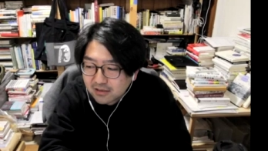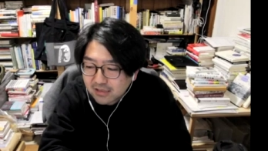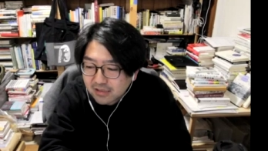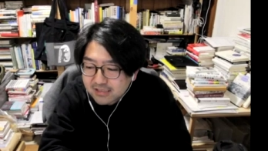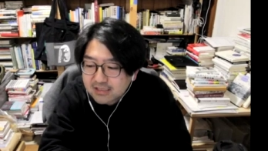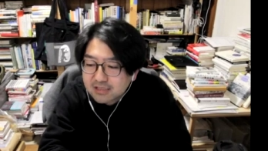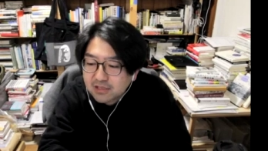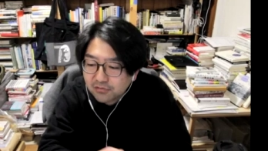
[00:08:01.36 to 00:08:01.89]

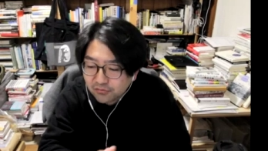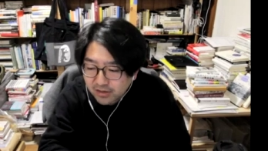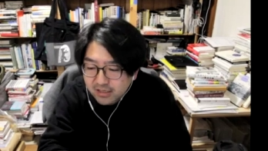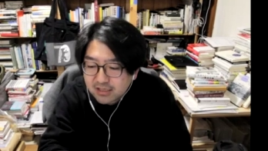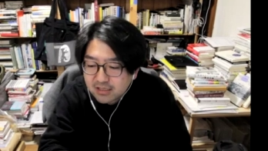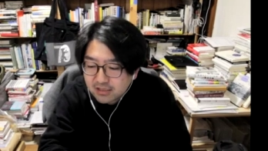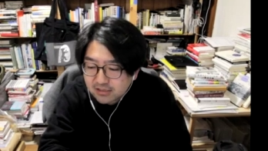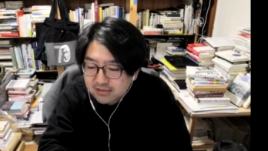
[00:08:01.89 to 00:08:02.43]
think the
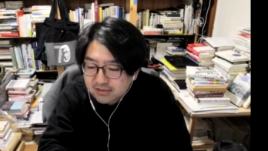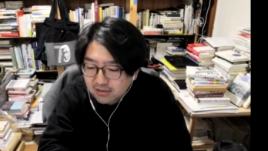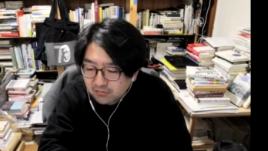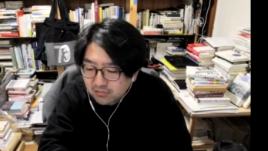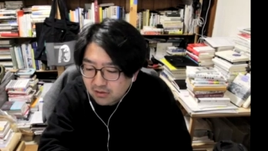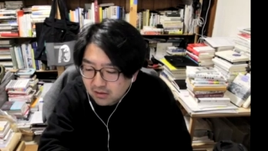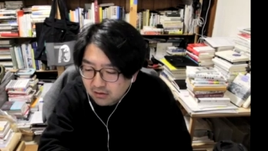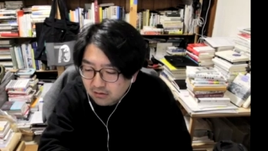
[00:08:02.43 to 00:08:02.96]
writing is
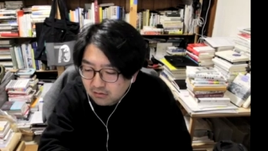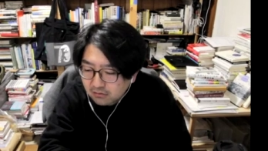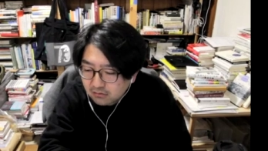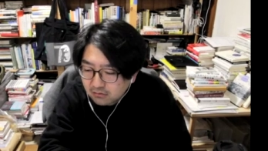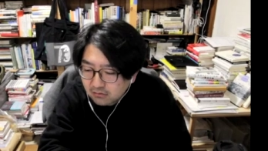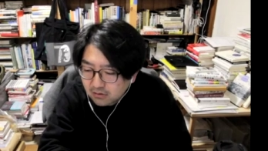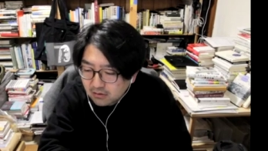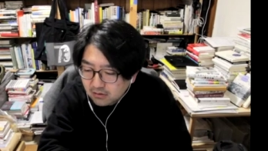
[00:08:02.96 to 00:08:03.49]
somehow
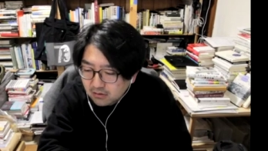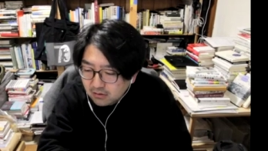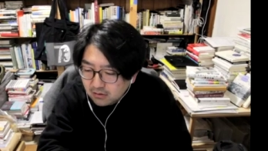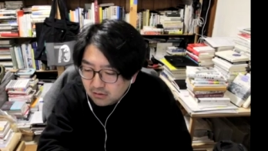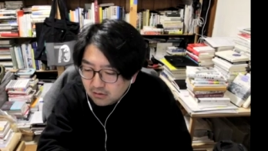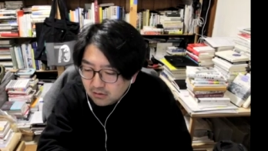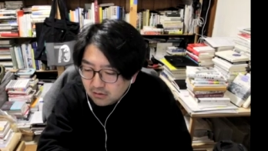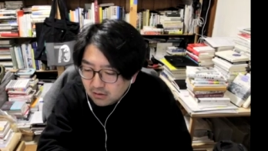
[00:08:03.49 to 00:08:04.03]

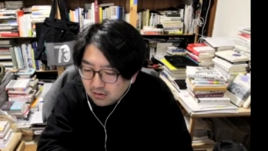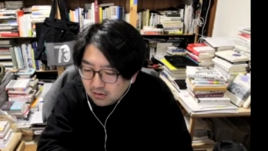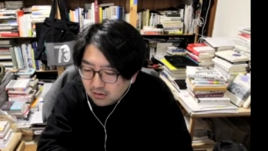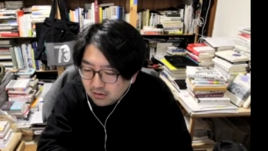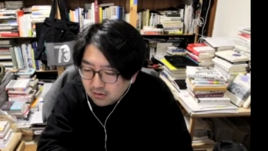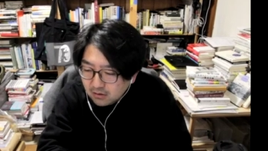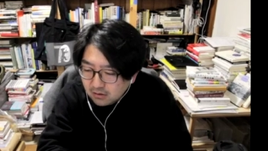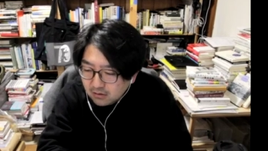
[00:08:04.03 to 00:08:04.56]

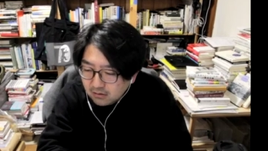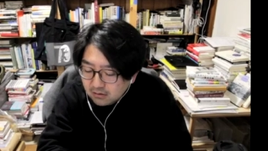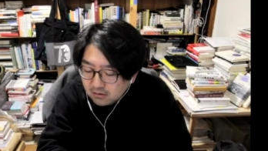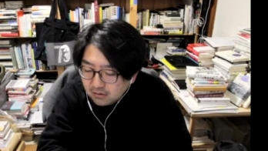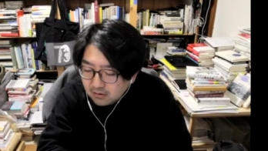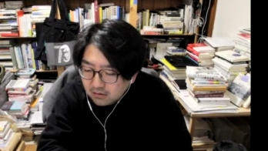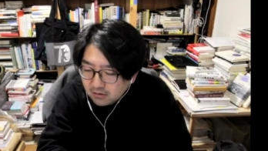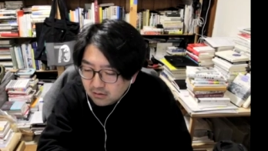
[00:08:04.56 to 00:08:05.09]
uh,
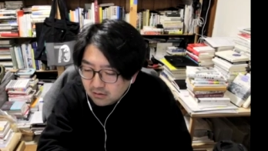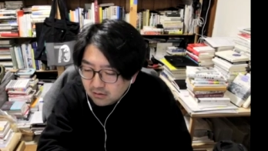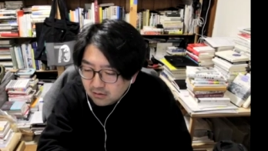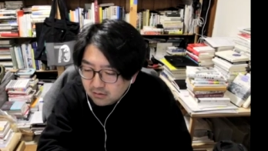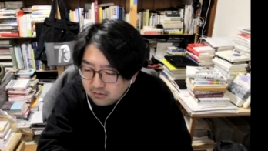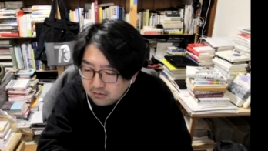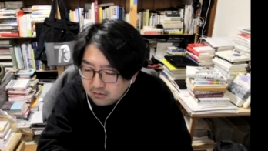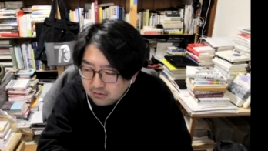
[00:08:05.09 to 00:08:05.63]
uh,
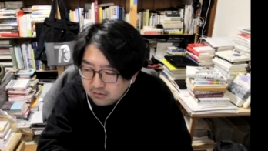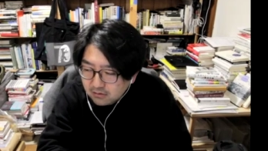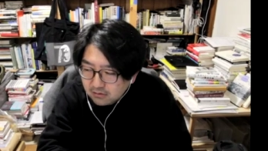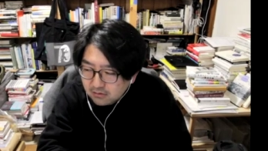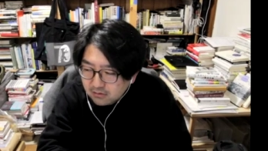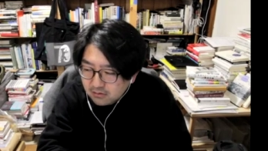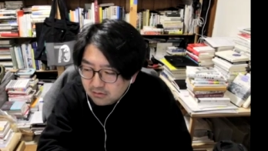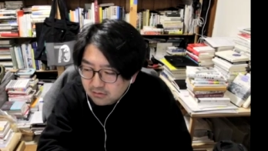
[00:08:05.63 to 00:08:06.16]

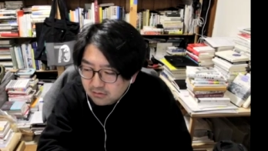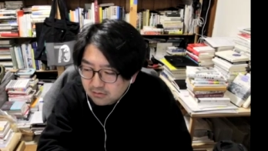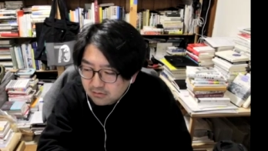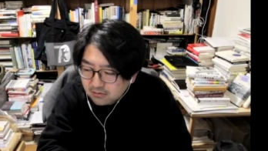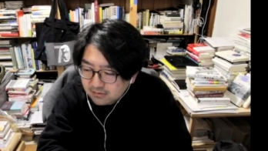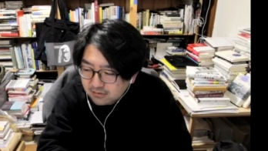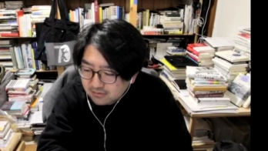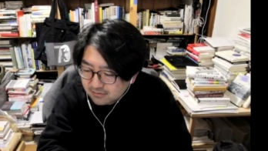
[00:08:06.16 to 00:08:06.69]
uh,
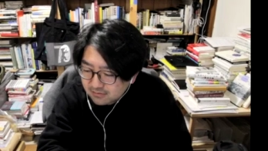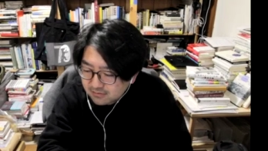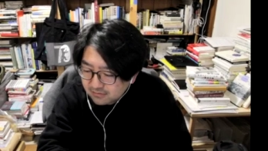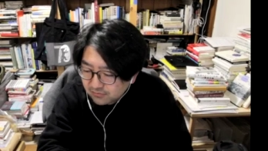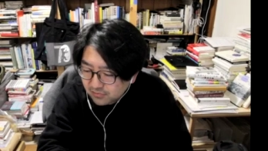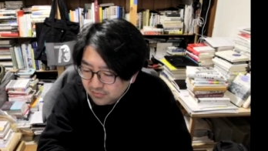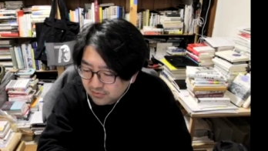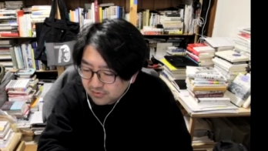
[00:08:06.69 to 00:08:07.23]

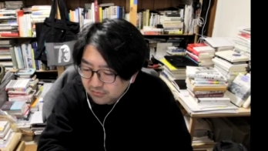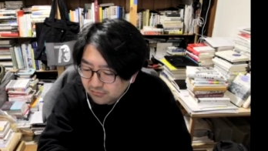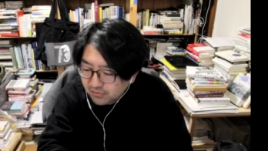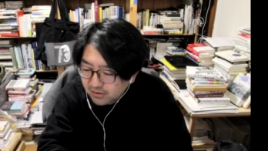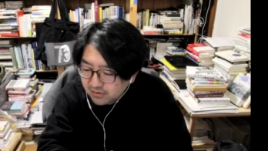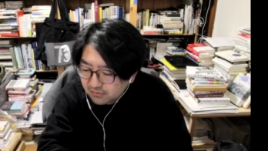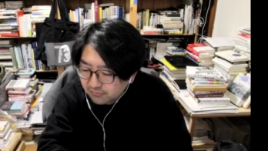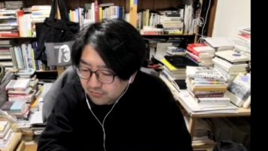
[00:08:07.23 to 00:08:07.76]

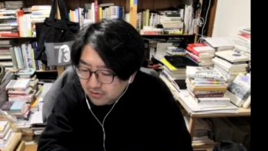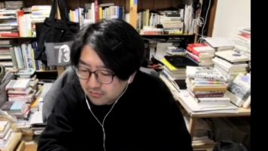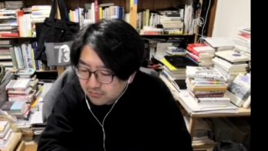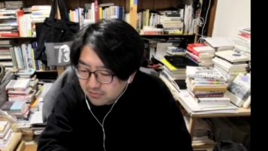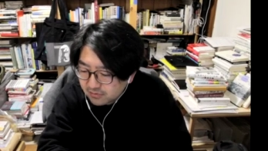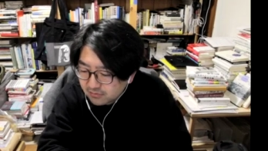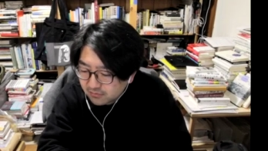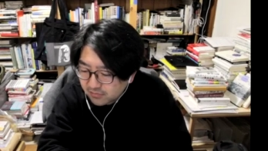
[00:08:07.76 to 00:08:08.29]
one of
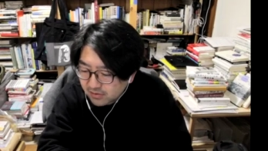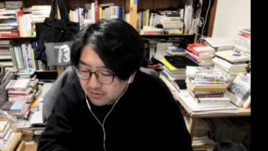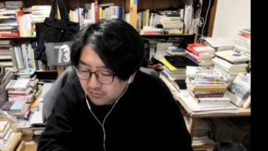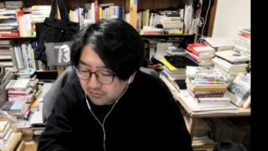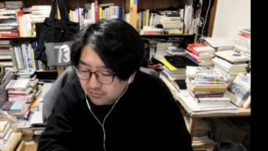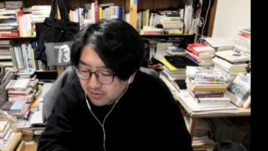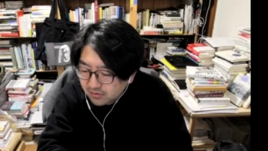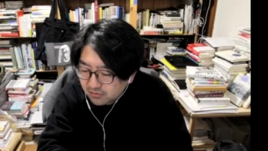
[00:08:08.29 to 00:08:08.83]

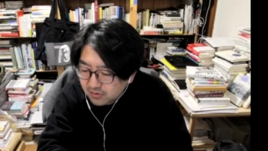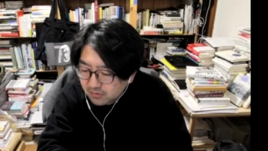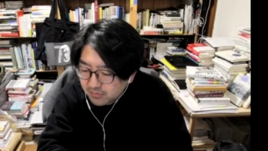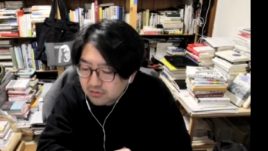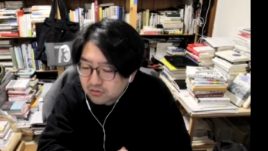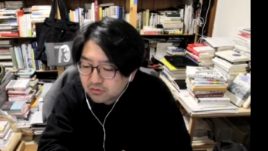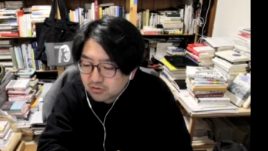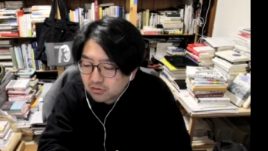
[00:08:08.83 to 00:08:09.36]
the
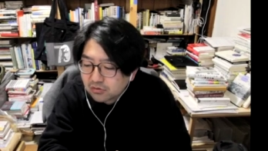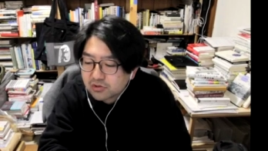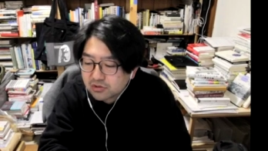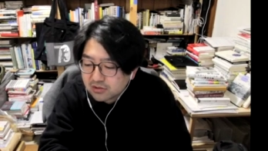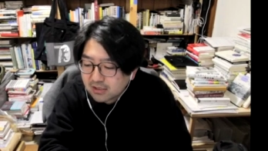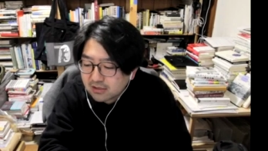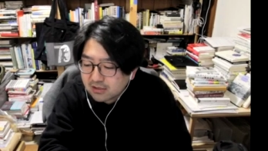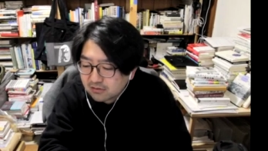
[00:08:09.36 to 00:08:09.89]
methodology
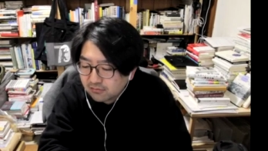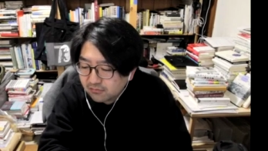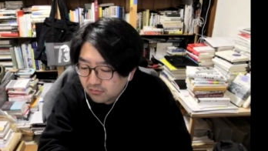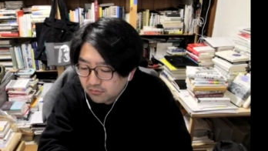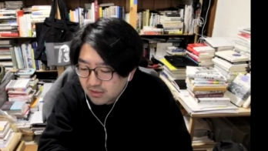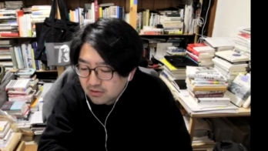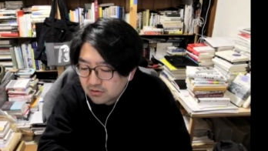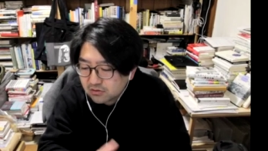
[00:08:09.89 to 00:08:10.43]
that for
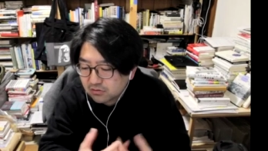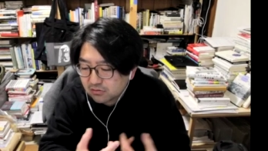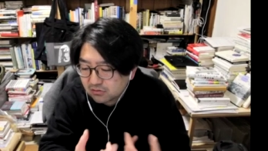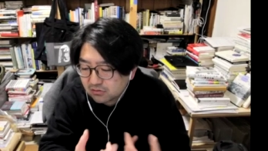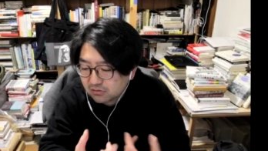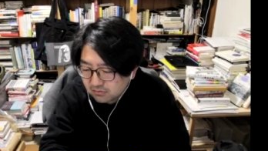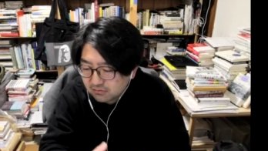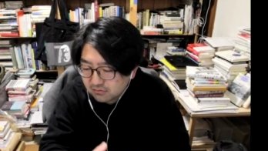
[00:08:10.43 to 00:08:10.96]
me
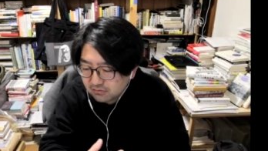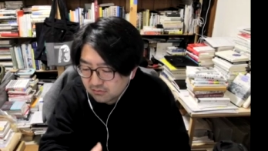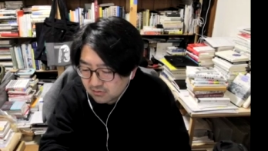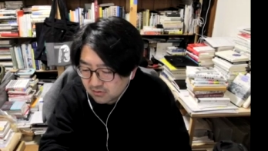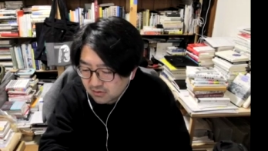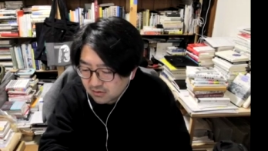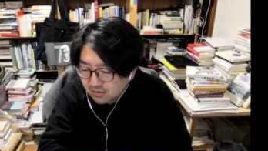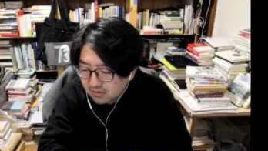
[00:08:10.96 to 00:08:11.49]
to
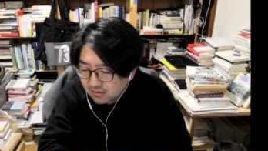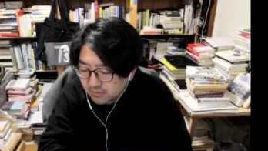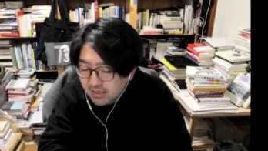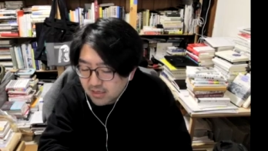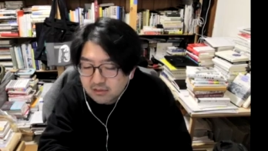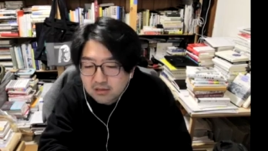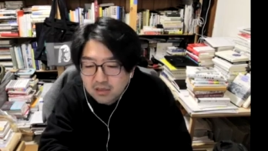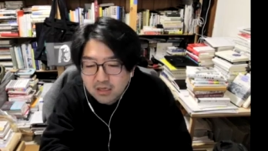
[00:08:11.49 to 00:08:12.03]

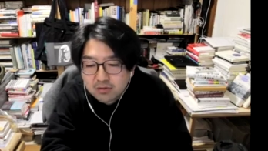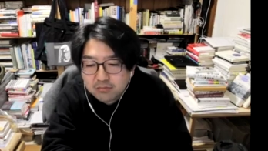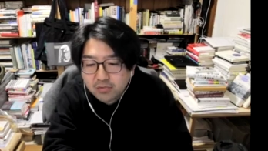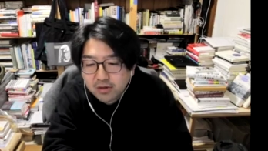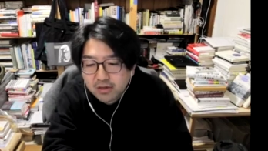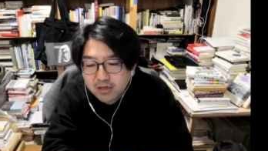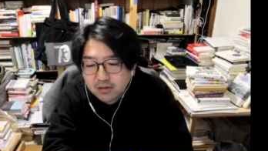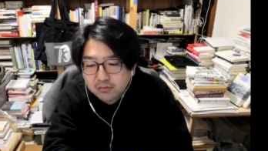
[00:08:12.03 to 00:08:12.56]
maintain
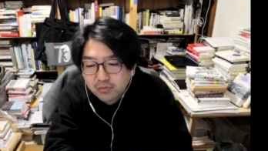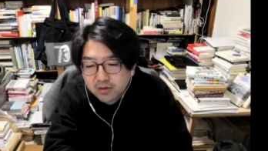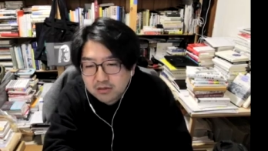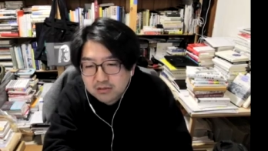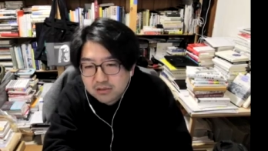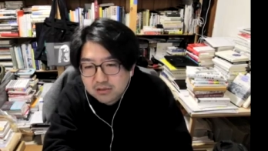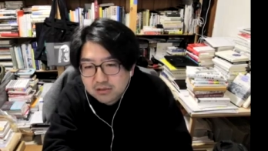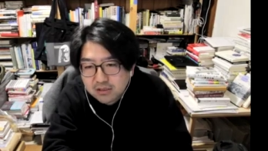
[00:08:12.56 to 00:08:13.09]
my art
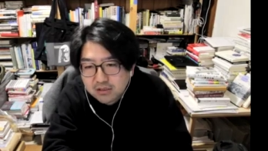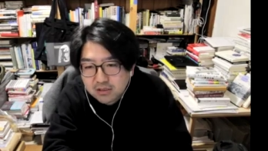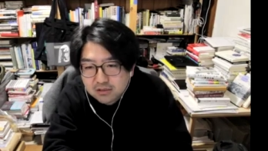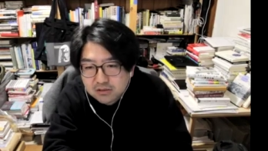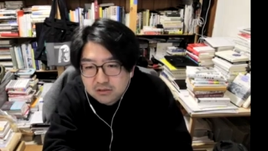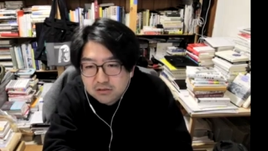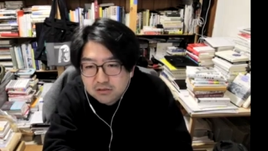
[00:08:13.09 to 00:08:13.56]
practice, I guess.